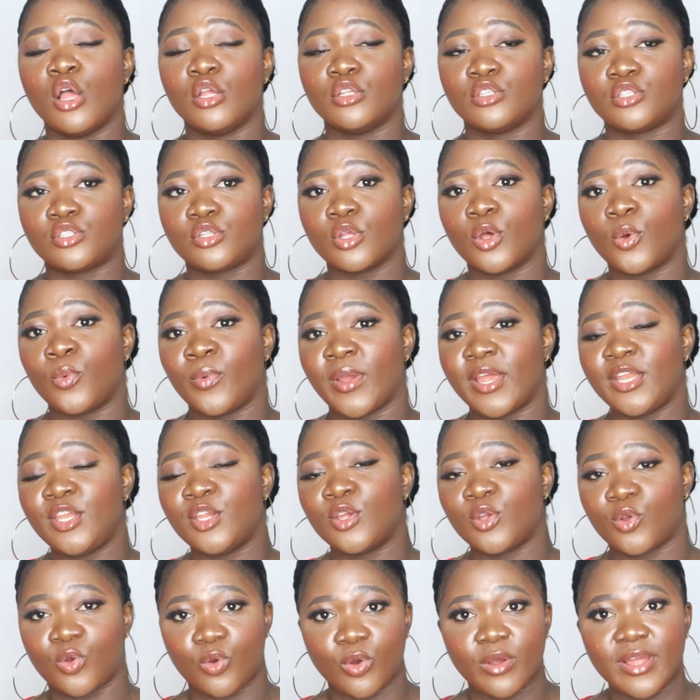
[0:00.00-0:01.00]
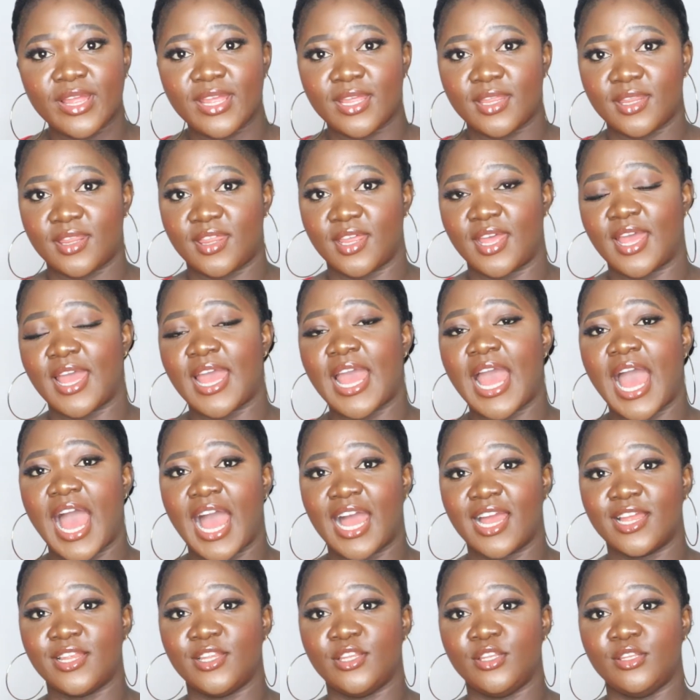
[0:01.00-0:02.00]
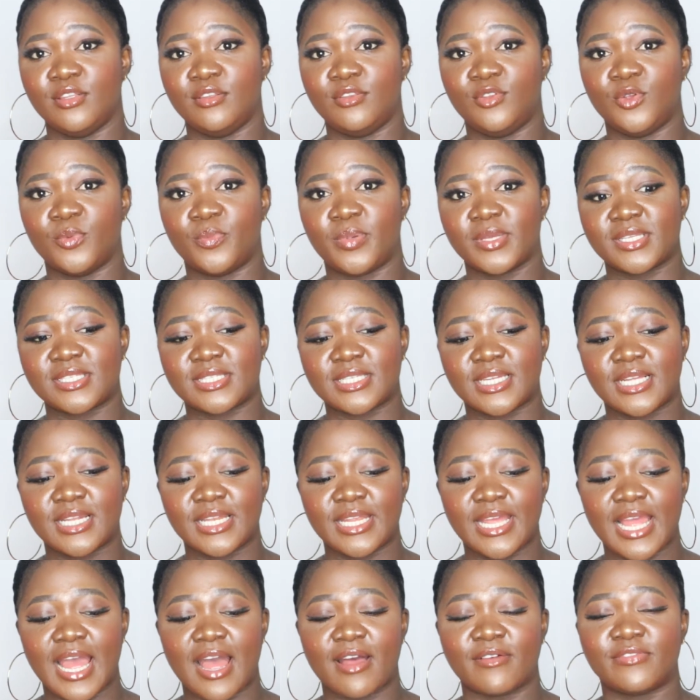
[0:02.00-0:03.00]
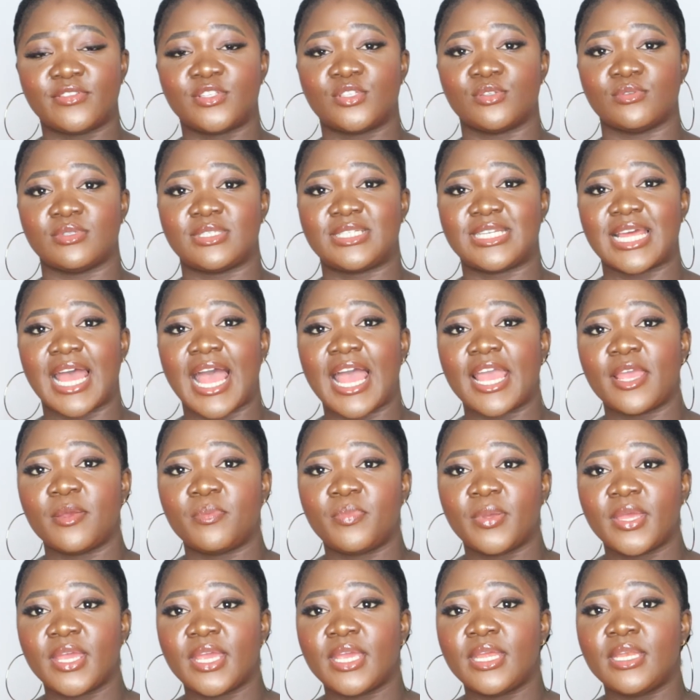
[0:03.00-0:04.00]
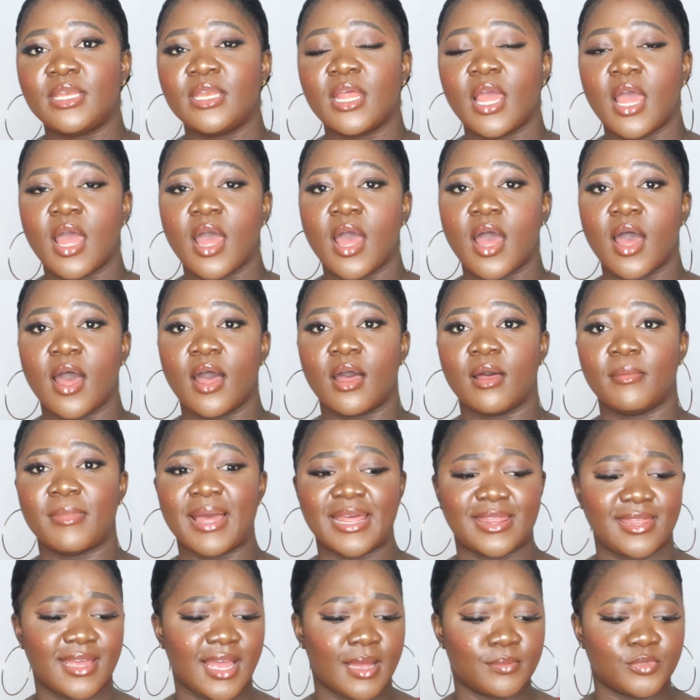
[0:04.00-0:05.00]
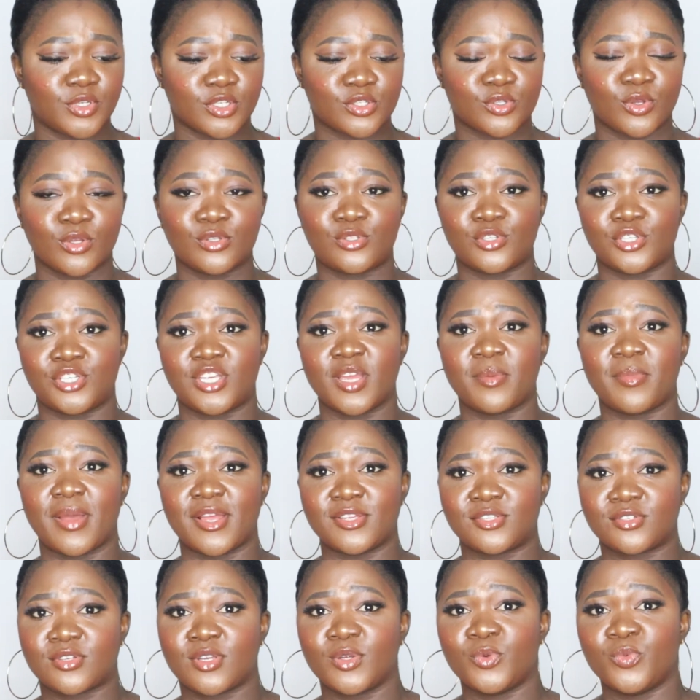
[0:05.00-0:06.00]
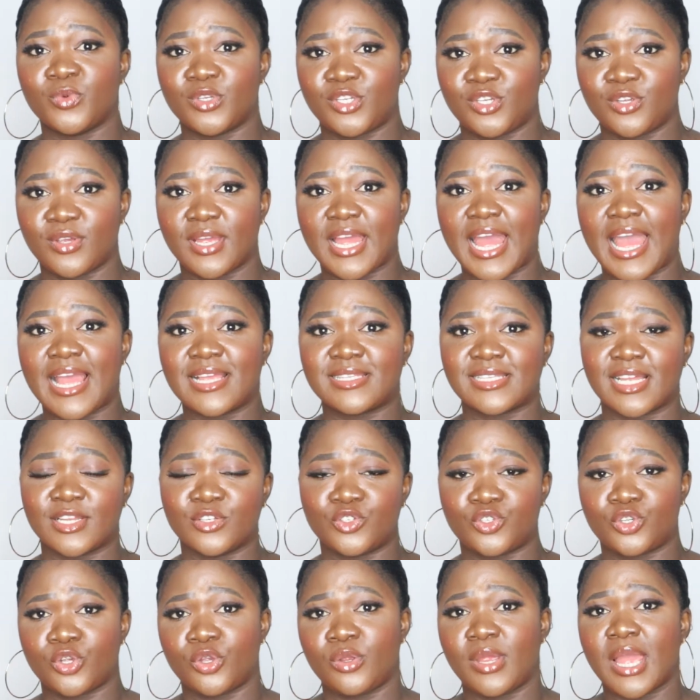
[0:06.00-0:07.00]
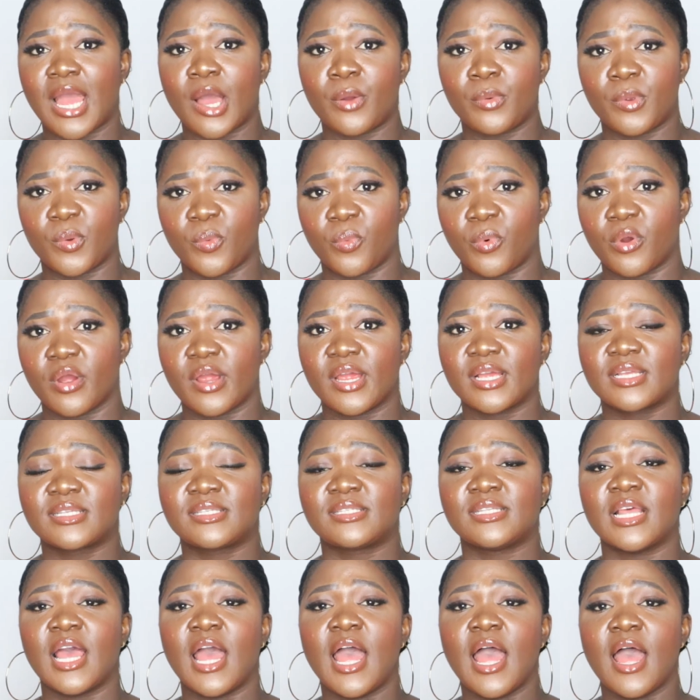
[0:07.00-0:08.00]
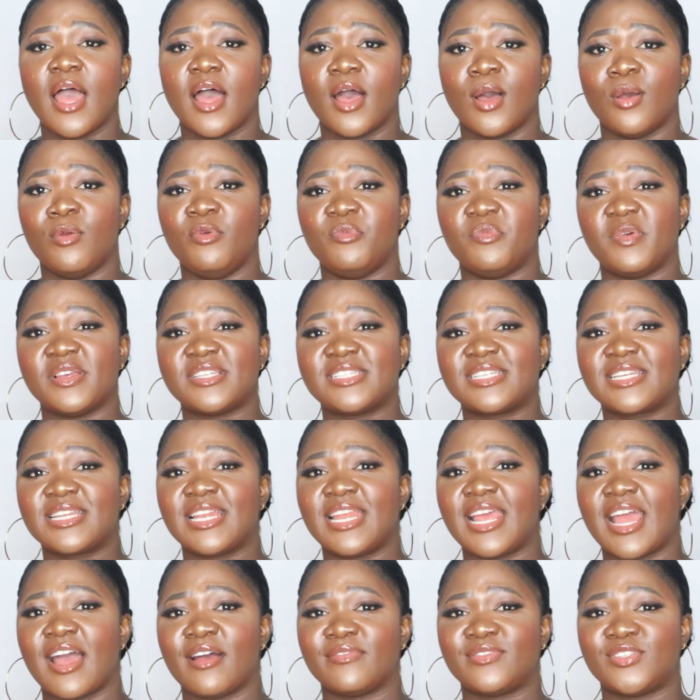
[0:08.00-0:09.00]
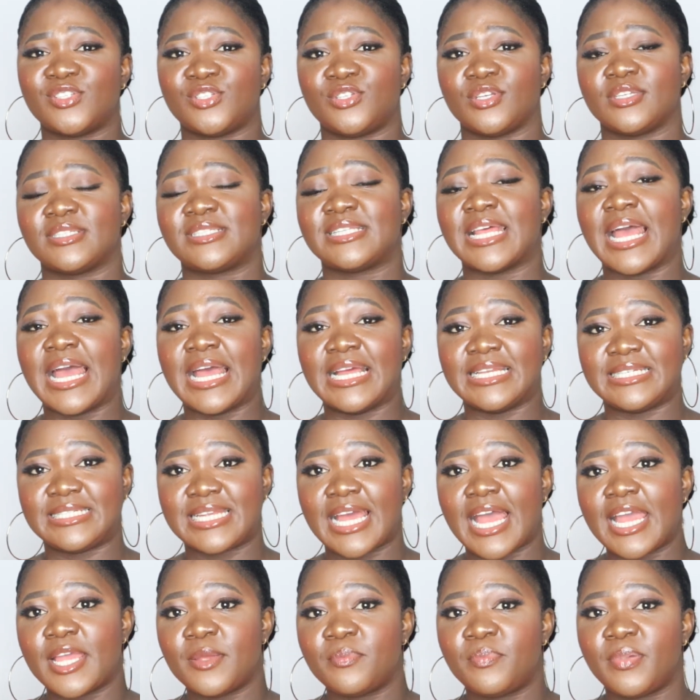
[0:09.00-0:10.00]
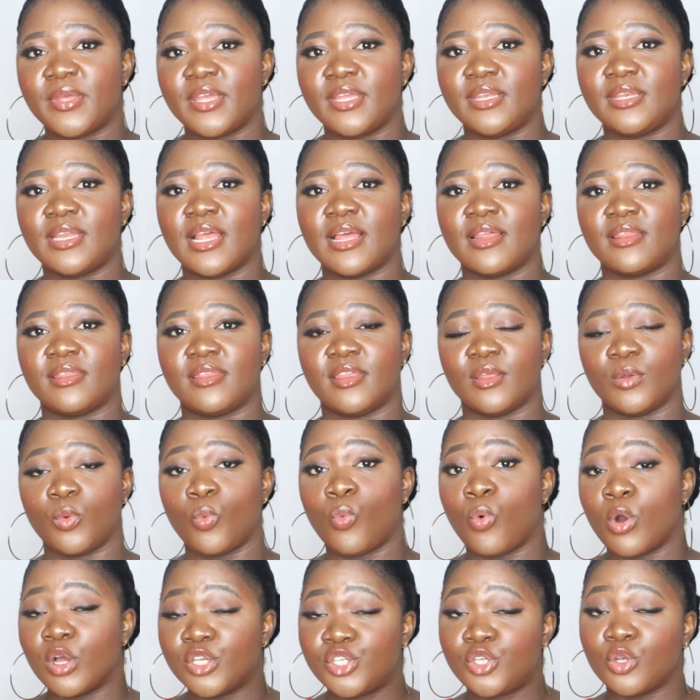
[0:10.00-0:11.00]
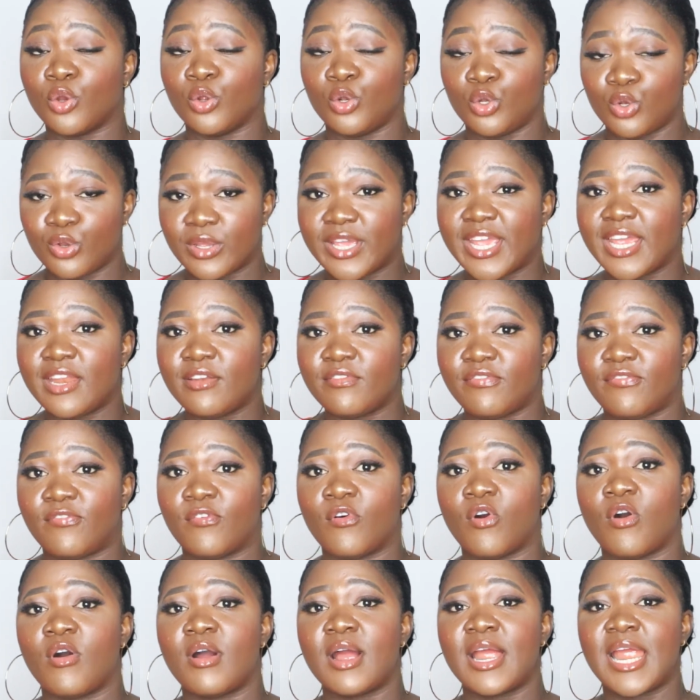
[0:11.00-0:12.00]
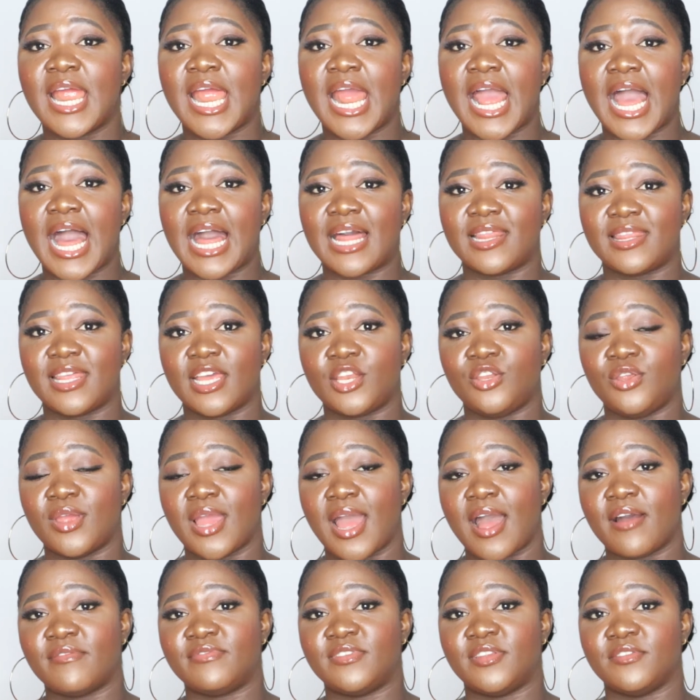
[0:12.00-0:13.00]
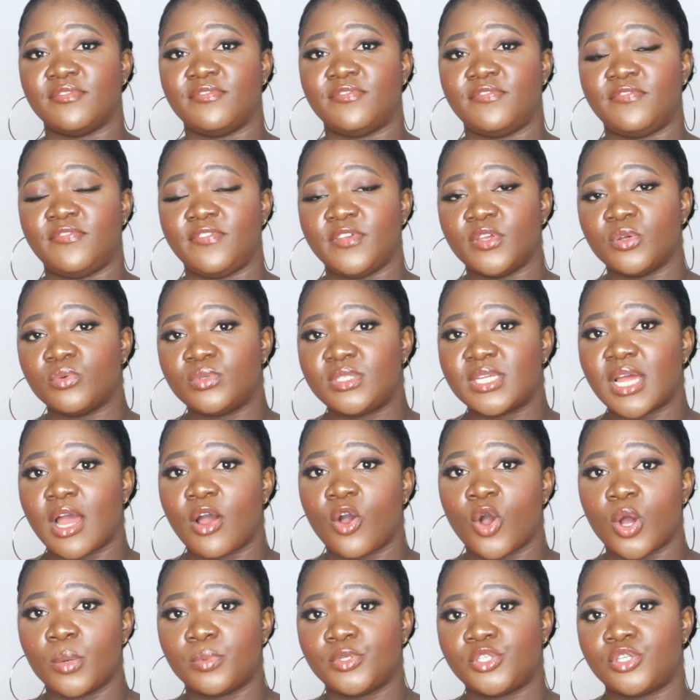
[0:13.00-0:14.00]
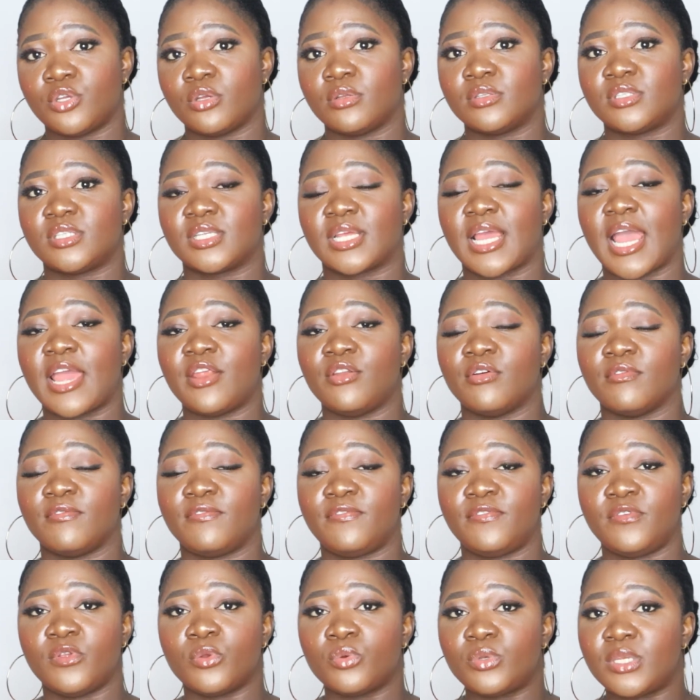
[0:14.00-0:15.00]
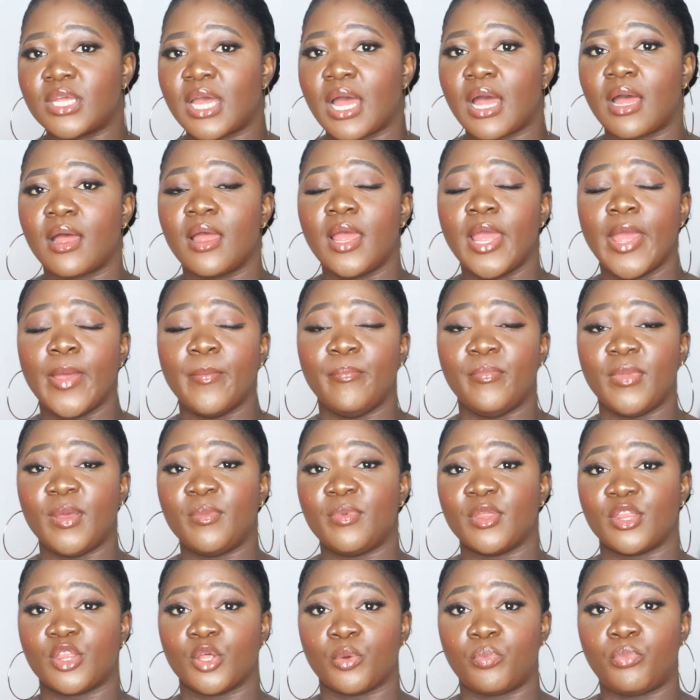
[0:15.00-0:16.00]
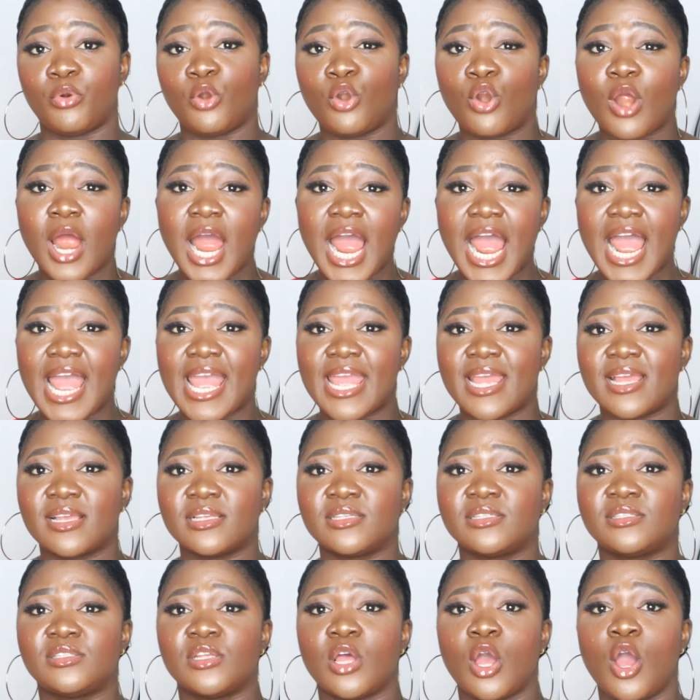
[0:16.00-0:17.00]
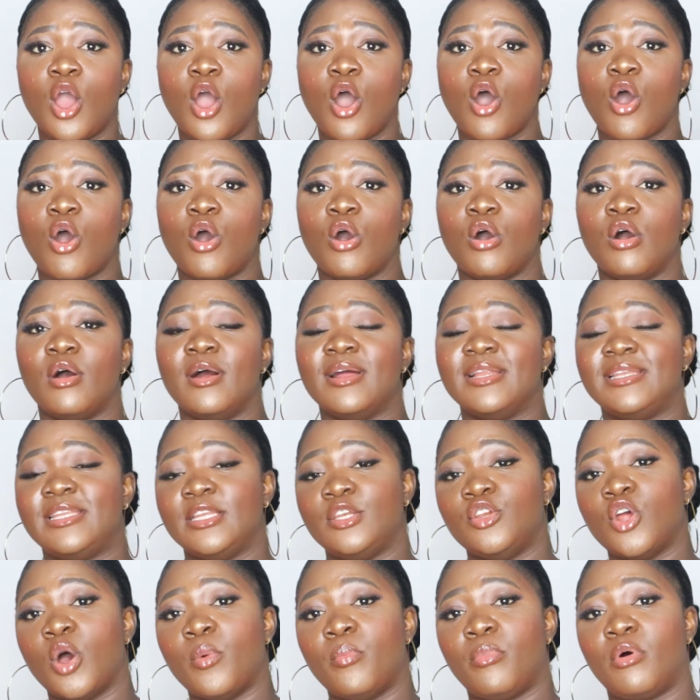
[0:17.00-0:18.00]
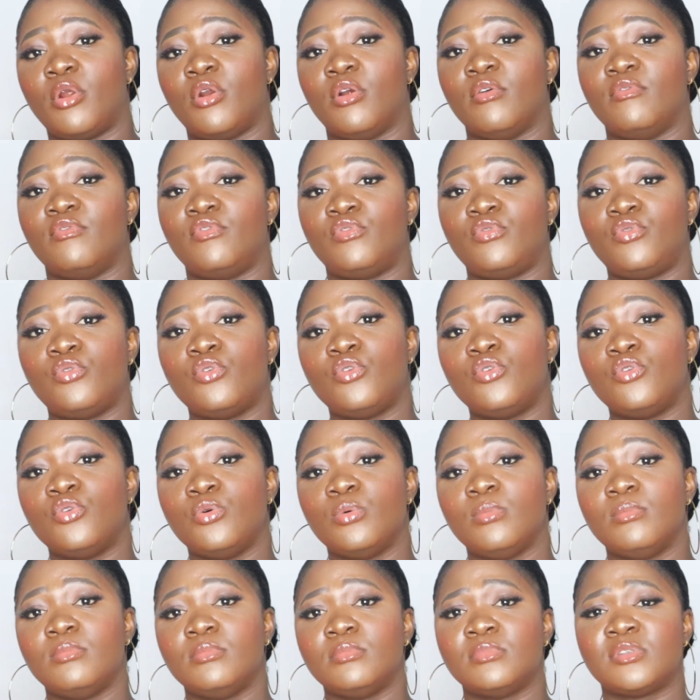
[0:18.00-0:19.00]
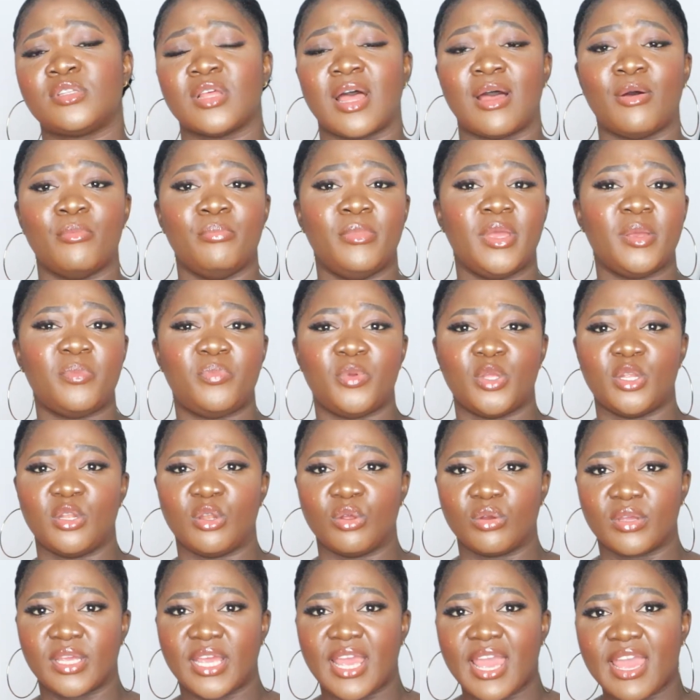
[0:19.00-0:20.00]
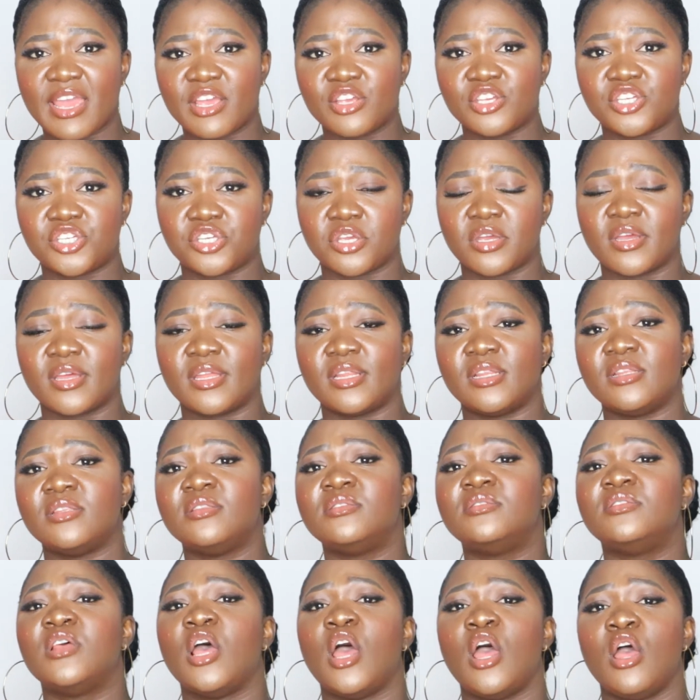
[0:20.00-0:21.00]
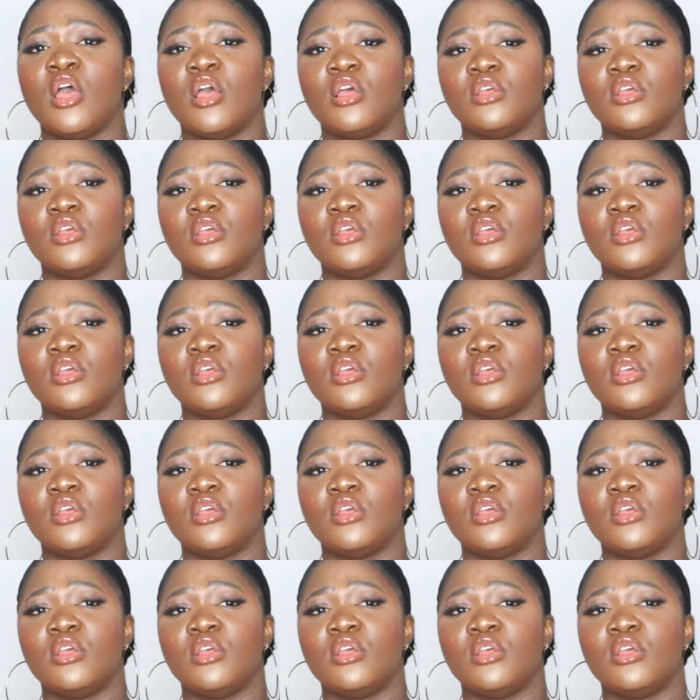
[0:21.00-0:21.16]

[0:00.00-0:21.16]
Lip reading: So when you go in there and you basically have to type in, I think I'm just going to share my screen with you guys and show you how it works. You basically have to just type in what you're looking for, and then you have the filter option to kind of filter maybe the price or the number of rooms or maybe location.